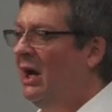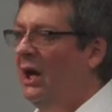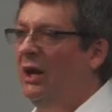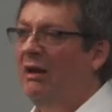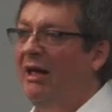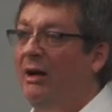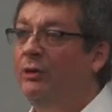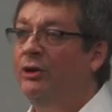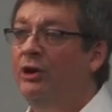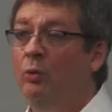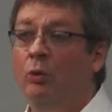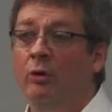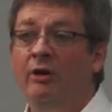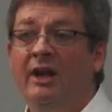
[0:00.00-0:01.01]
allowing you to
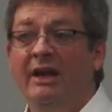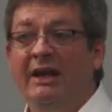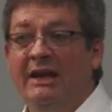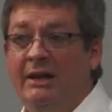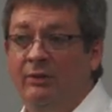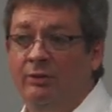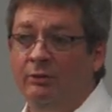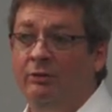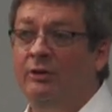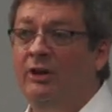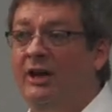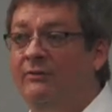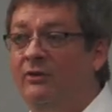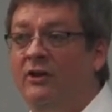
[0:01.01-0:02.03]
work at either
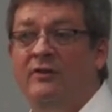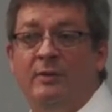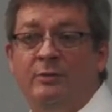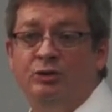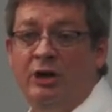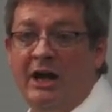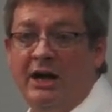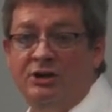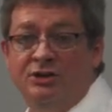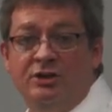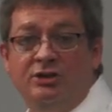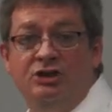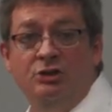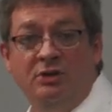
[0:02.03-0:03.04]
level of abstraction
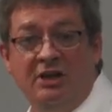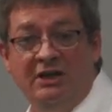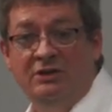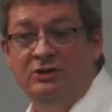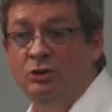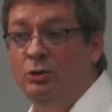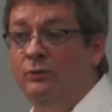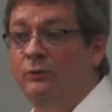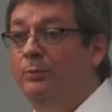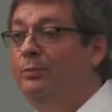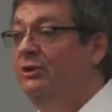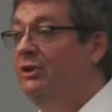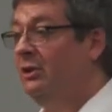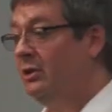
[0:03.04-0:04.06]
that you need to for a
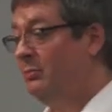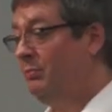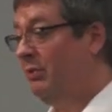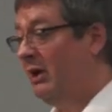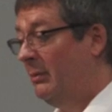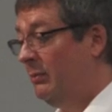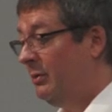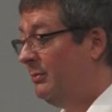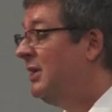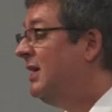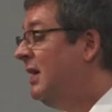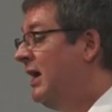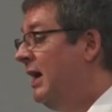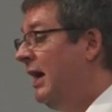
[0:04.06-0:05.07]
particular problem.
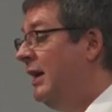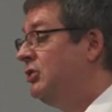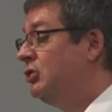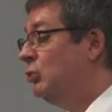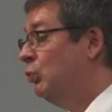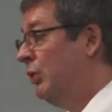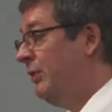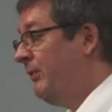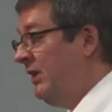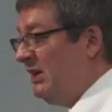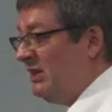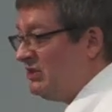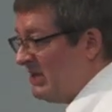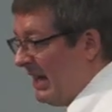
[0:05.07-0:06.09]
And a
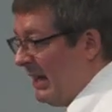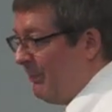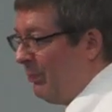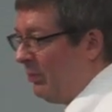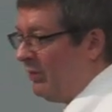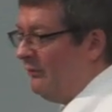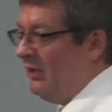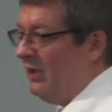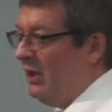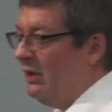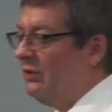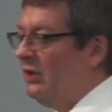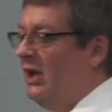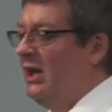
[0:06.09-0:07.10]
terrific example of
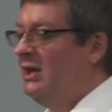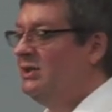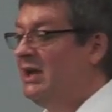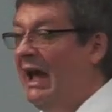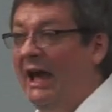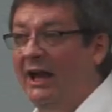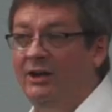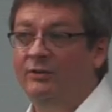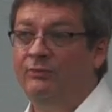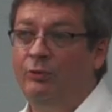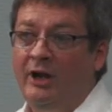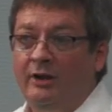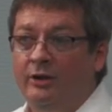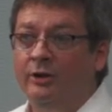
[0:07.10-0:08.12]
this is active
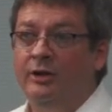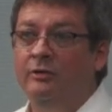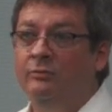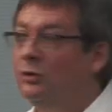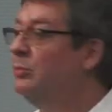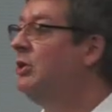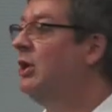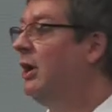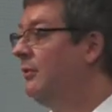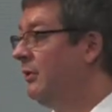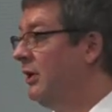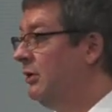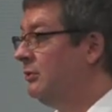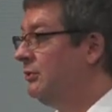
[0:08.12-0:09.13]
record in Ruby on
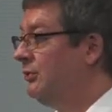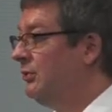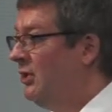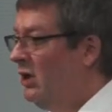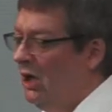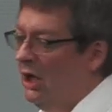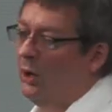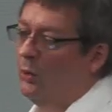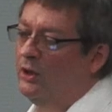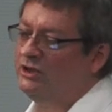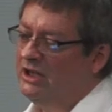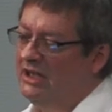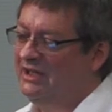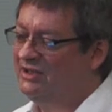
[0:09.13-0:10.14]
Rails
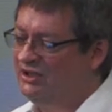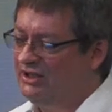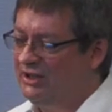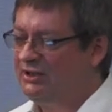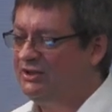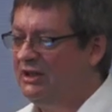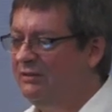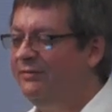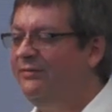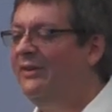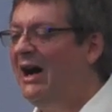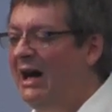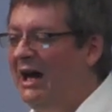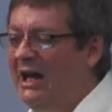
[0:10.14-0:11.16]
which exists in
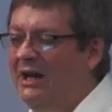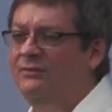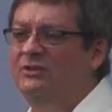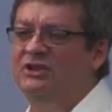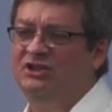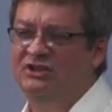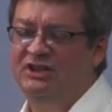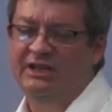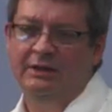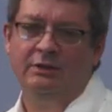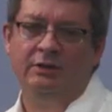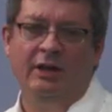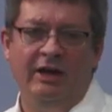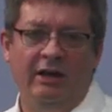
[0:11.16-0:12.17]
five
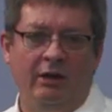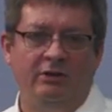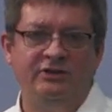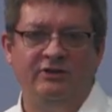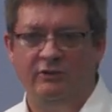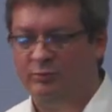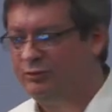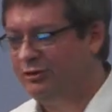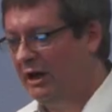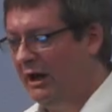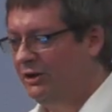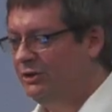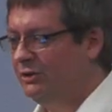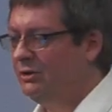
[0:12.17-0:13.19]
distinct layers of
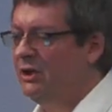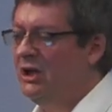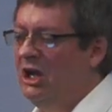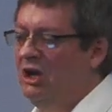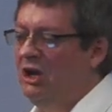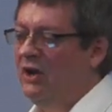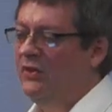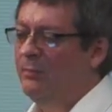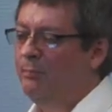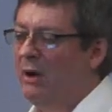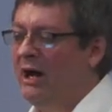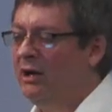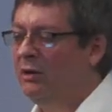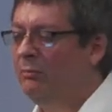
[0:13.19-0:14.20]
abstraction. At the
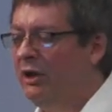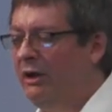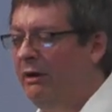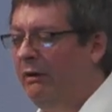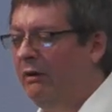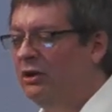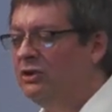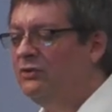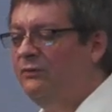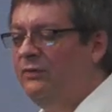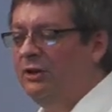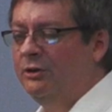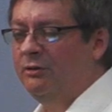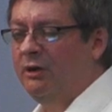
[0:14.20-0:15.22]
bottom layer is
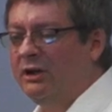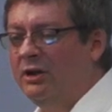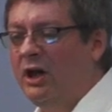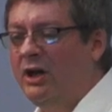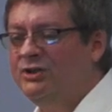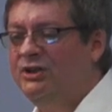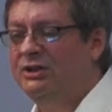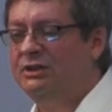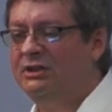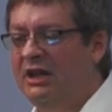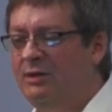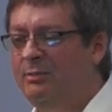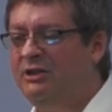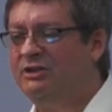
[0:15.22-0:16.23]
vendor agnostic
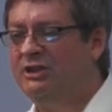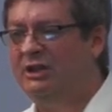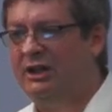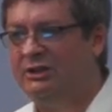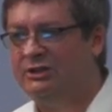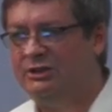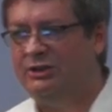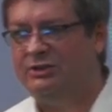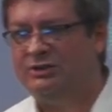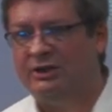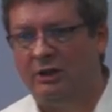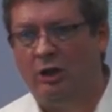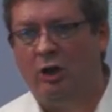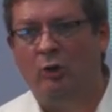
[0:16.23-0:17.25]
database connections
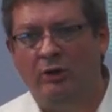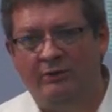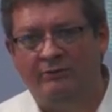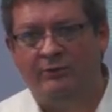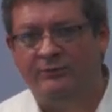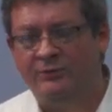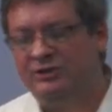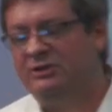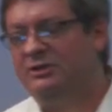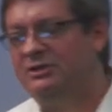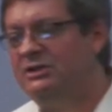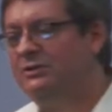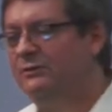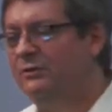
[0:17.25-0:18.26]
and low level
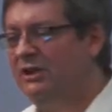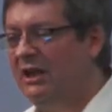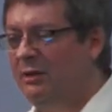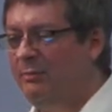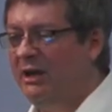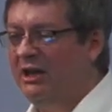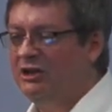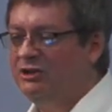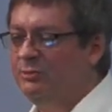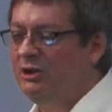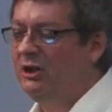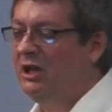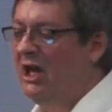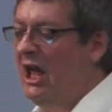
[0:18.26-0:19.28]
facilities for data
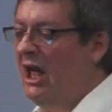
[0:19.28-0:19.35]
management.